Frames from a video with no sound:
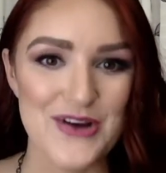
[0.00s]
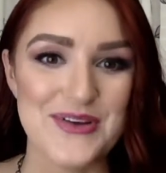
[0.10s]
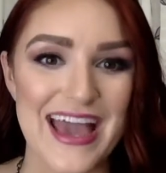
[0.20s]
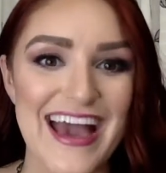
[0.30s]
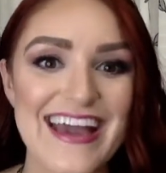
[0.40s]

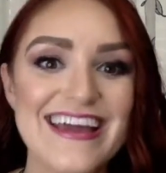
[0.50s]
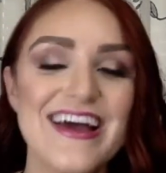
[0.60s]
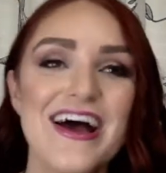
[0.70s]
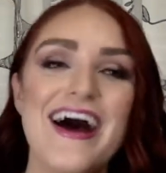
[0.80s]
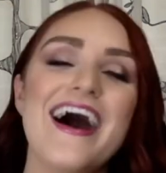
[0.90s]
okay,
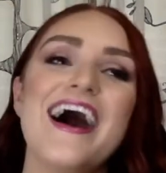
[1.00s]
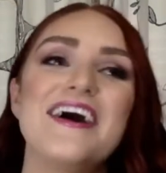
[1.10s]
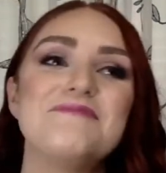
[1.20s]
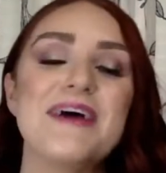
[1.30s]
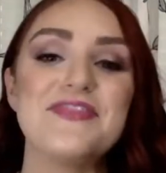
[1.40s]

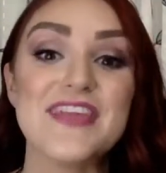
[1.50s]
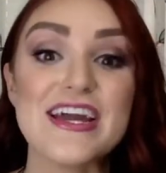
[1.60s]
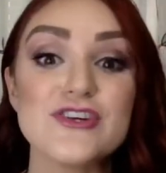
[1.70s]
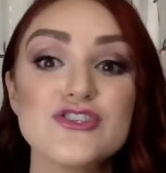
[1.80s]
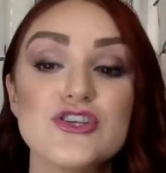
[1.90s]
um,
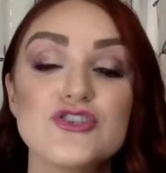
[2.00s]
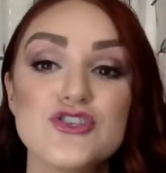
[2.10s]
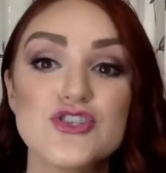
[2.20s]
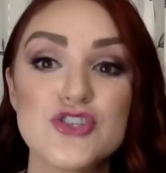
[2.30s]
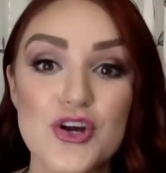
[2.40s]
there's
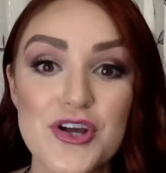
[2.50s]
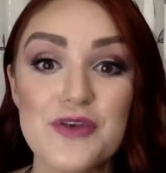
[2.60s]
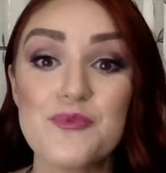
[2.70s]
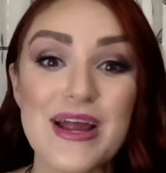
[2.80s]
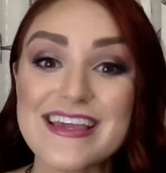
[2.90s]

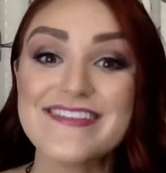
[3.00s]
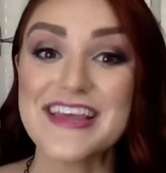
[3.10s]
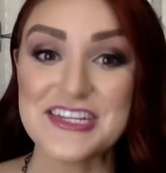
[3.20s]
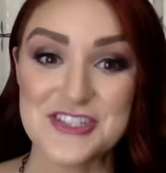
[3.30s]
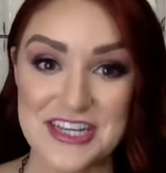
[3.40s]
certain
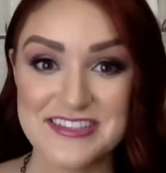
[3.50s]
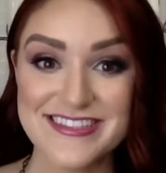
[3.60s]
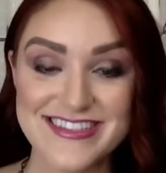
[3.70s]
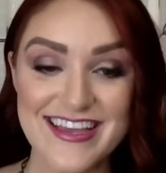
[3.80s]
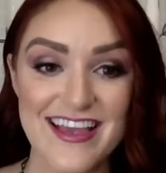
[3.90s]

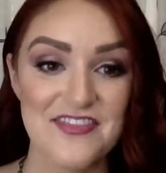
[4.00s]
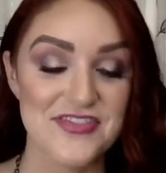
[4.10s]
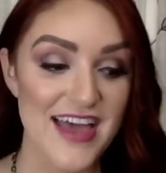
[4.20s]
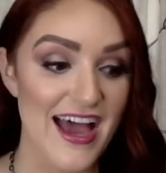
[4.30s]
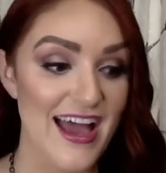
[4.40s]
regulations
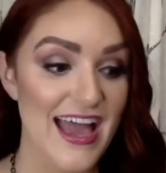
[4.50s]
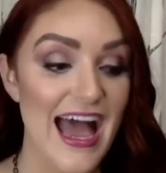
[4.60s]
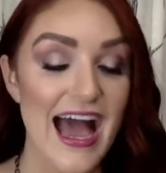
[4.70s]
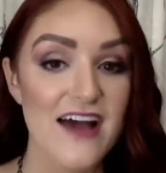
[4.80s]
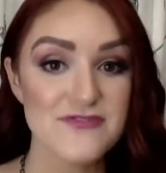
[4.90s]
that
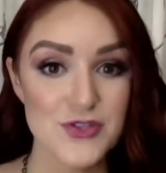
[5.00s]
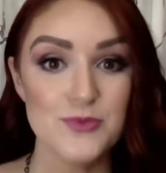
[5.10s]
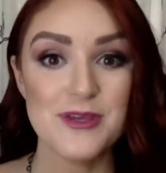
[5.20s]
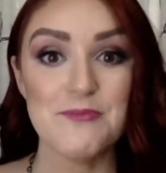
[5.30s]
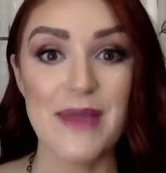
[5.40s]
have to
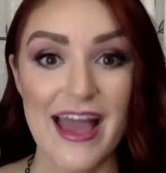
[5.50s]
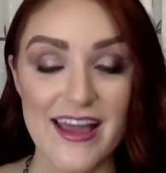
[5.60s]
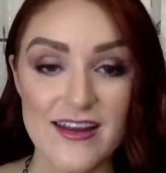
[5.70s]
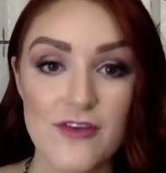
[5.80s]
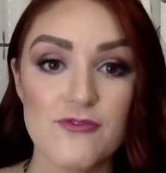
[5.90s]
be
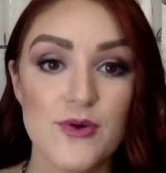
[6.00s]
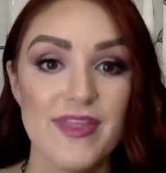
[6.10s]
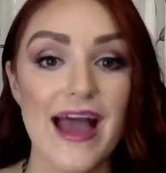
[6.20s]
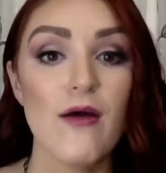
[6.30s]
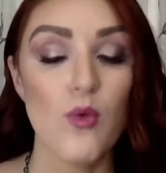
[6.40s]
met for
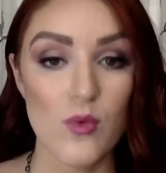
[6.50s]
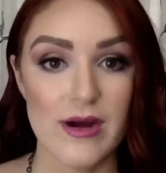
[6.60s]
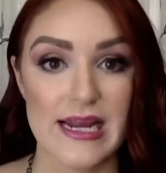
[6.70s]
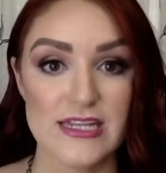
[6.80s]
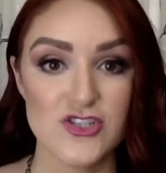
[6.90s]
that
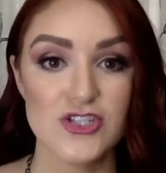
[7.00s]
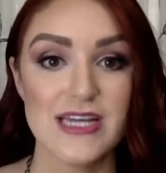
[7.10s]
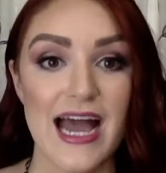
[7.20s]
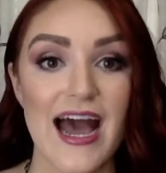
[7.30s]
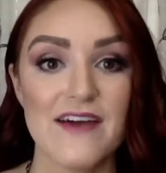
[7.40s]
orange
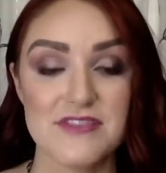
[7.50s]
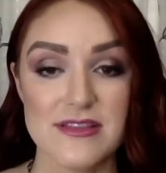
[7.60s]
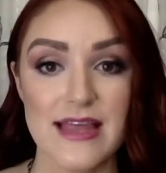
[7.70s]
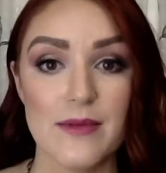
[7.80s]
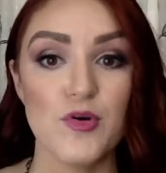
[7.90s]
to have the
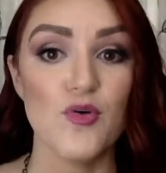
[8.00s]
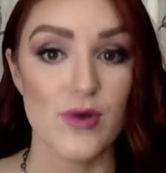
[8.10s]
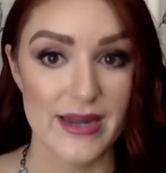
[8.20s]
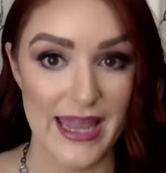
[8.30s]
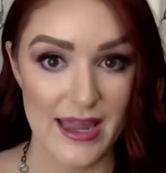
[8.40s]
label
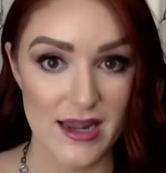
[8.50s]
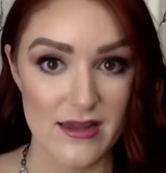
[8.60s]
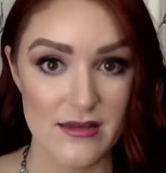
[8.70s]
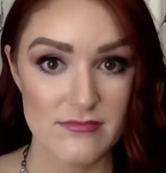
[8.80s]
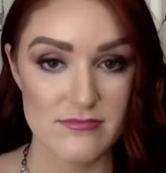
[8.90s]

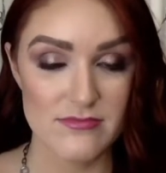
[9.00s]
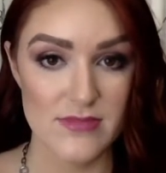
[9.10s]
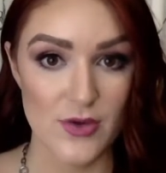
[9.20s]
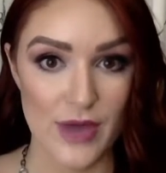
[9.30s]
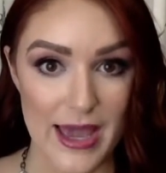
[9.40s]
organic,
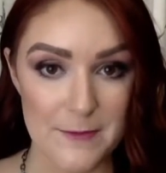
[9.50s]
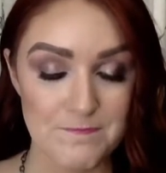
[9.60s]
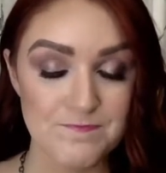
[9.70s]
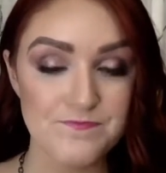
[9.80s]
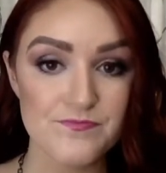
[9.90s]
okay?
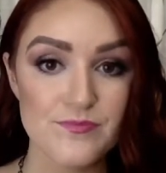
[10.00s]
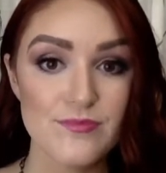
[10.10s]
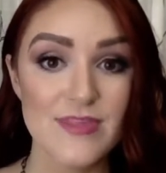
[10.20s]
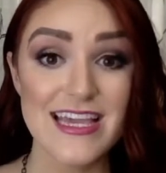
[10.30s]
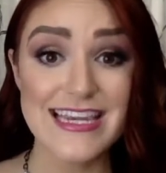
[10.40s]

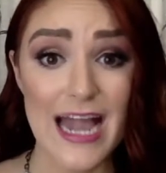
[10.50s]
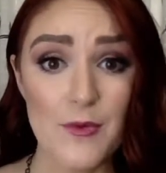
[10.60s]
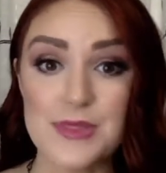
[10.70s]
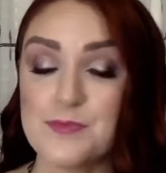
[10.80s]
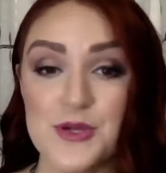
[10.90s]
Now
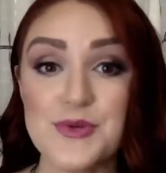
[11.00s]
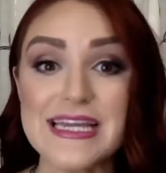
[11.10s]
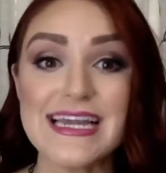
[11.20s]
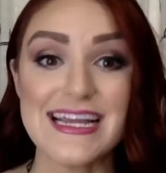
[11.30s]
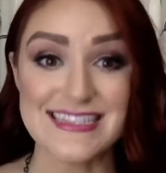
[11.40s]
with
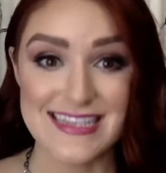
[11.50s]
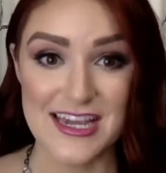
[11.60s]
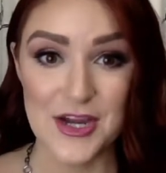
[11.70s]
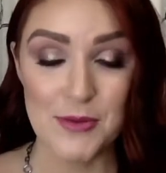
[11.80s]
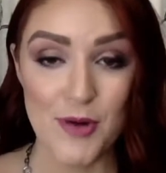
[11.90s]
beauty and
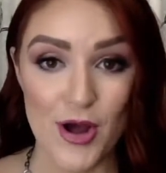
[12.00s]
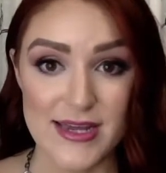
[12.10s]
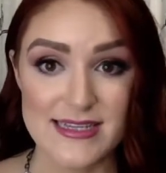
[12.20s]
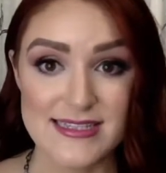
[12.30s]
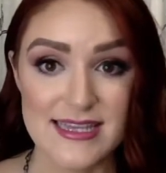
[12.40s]
skincare
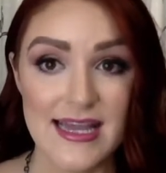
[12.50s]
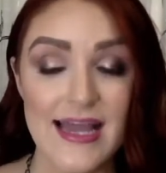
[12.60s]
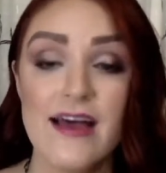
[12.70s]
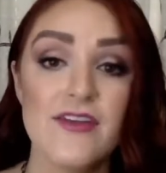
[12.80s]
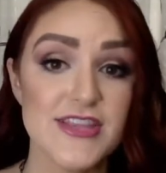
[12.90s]
products,
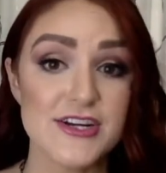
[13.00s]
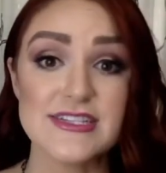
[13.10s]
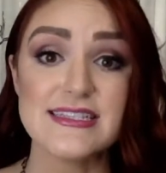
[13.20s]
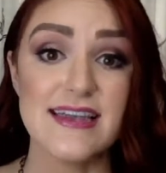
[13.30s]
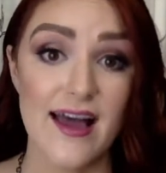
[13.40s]
there
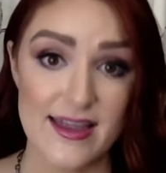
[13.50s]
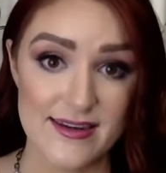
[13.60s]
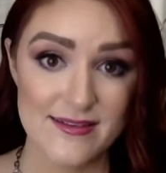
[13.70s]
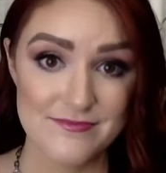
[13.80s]
is none.